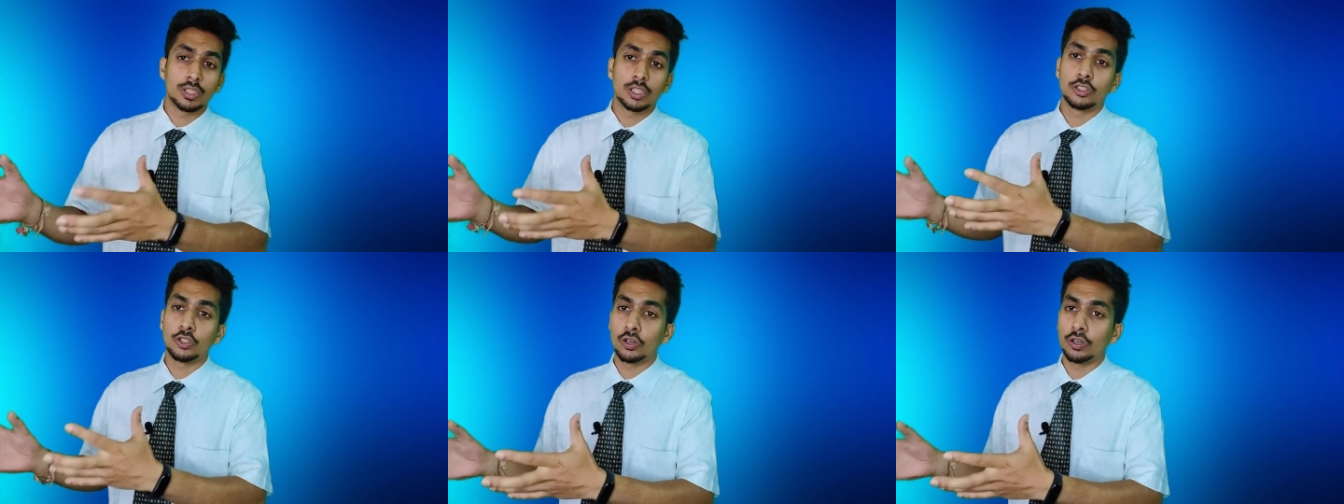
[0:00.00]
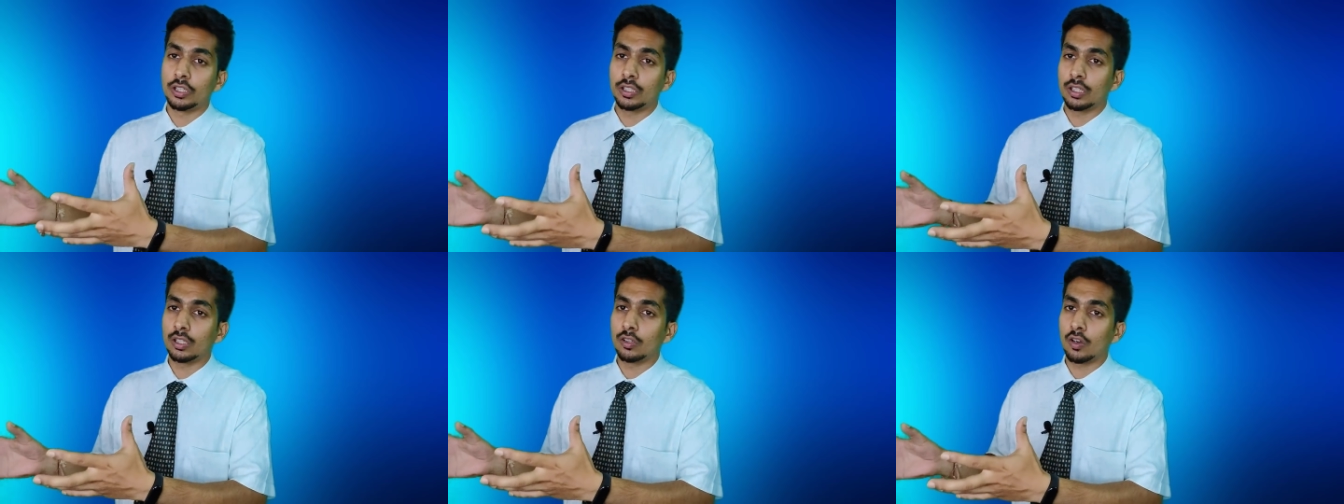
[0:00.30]
the
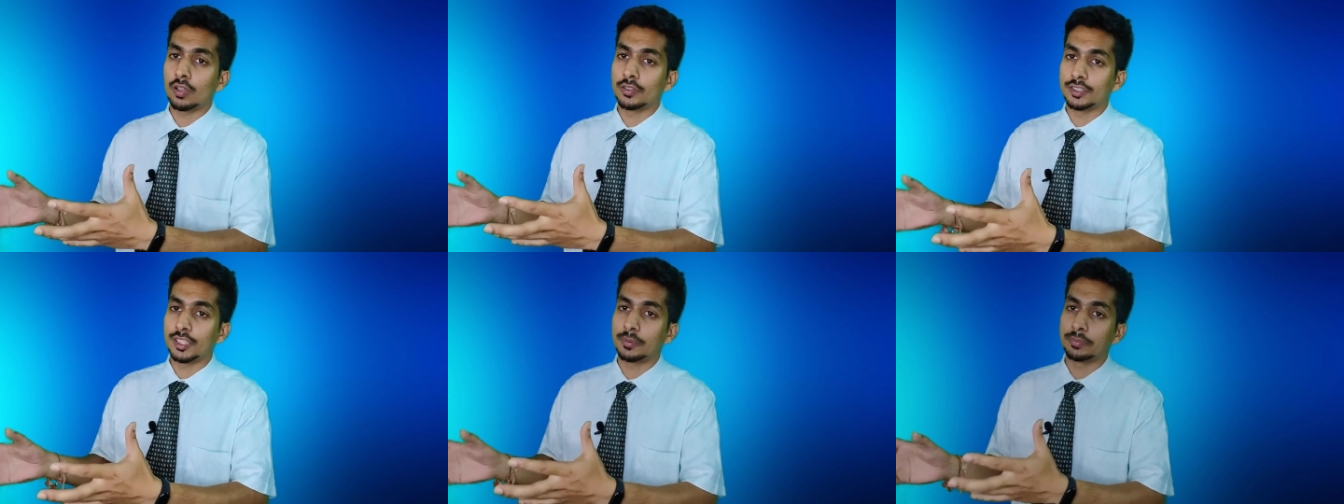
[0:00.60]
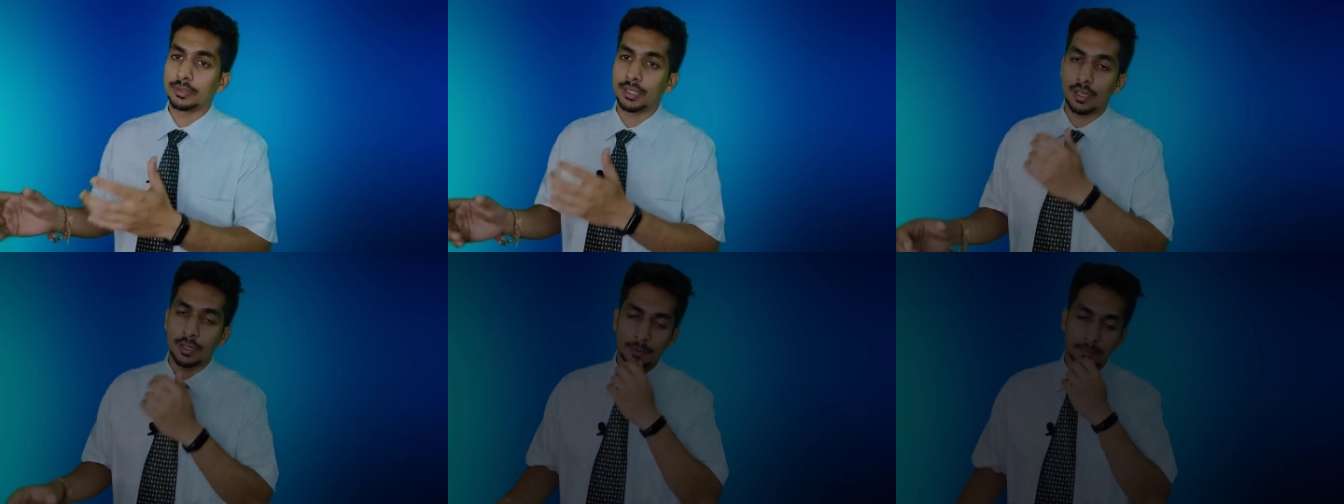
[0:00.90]
theoretical
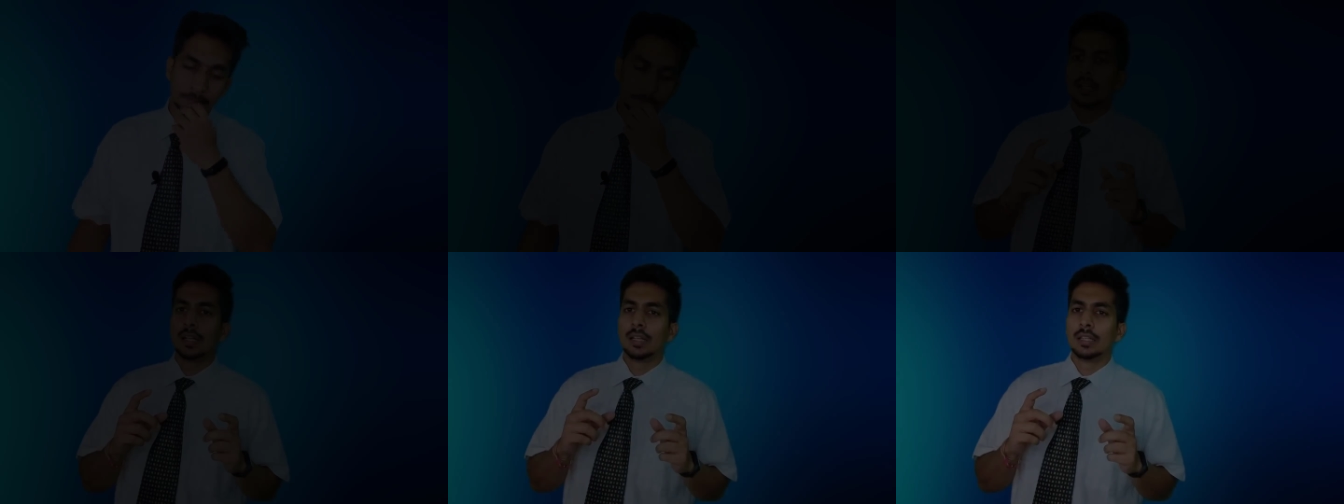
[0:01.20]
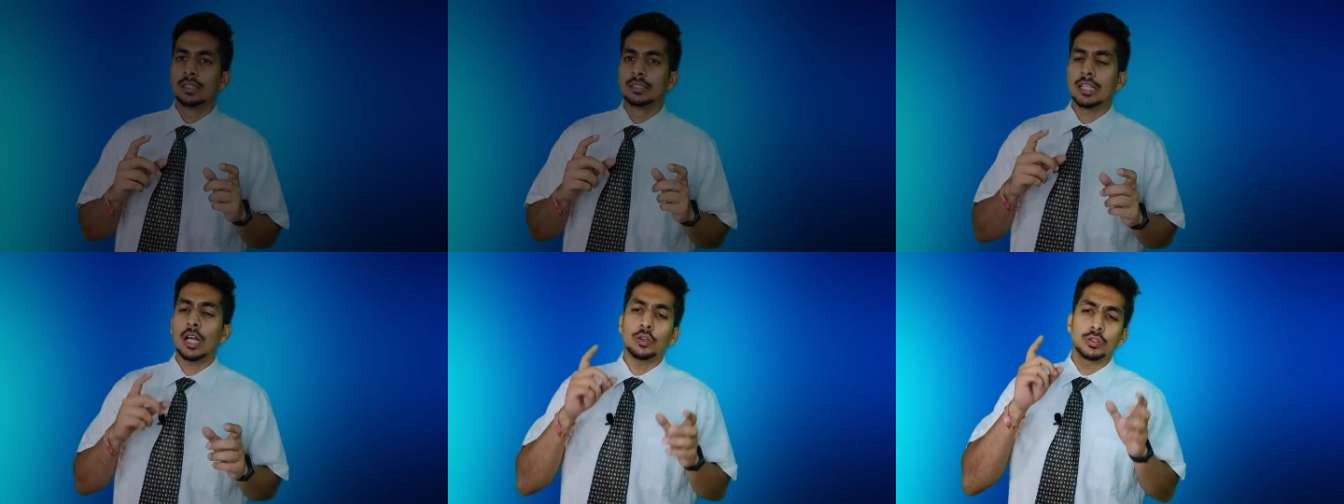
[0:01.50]
concepts are
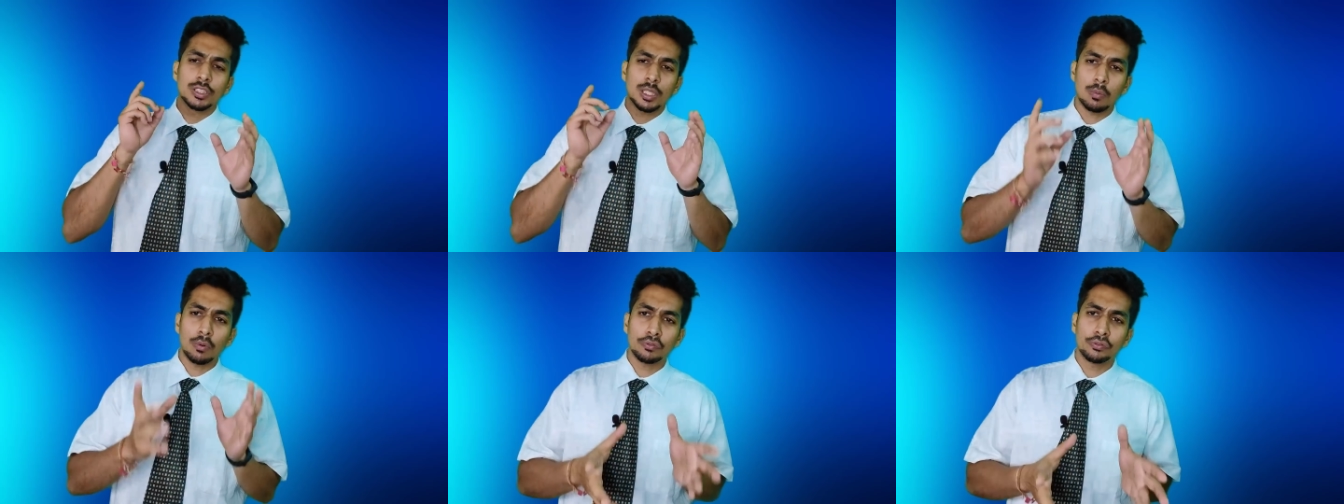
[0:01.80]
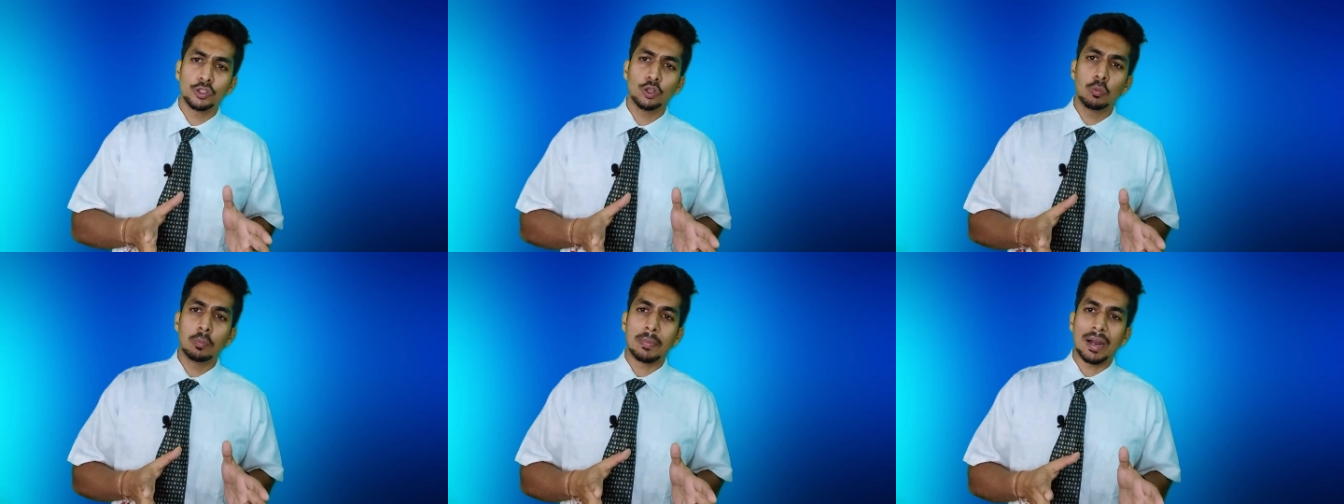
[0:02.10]
now, some
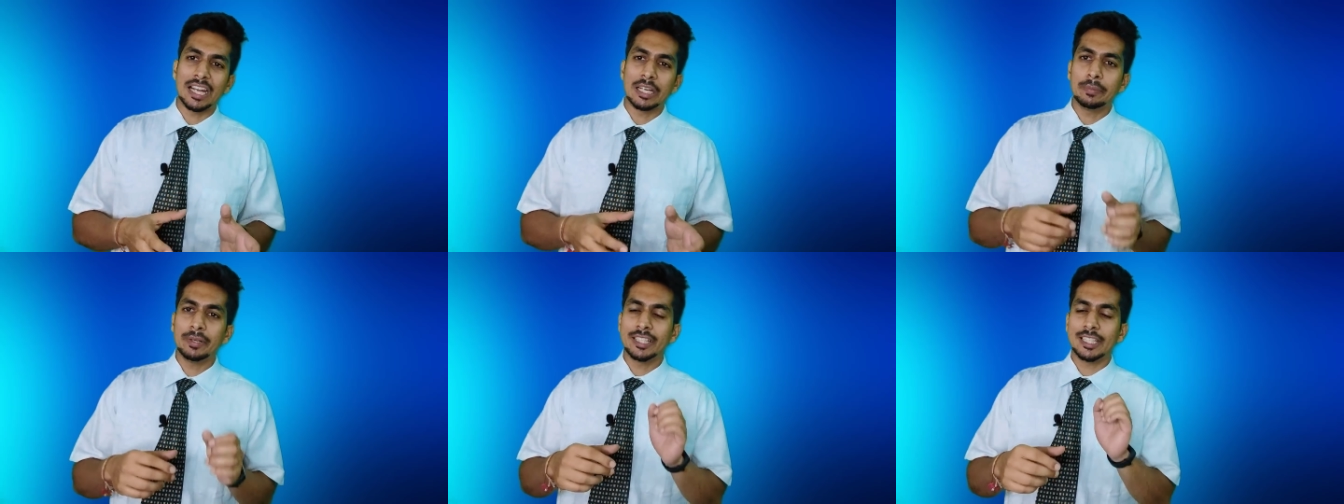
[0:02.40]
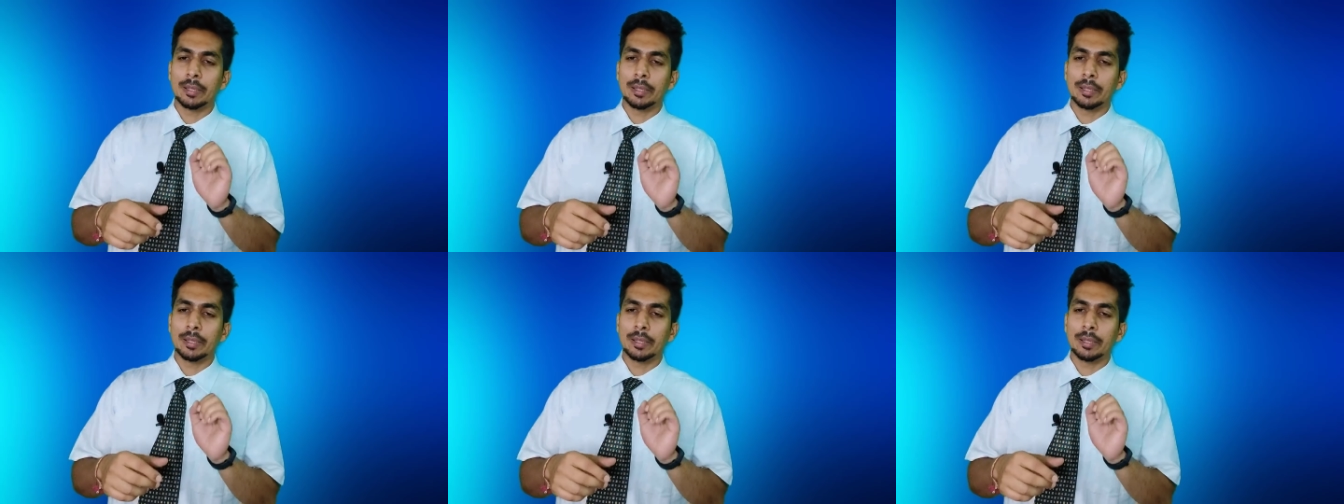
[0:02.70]
of you might be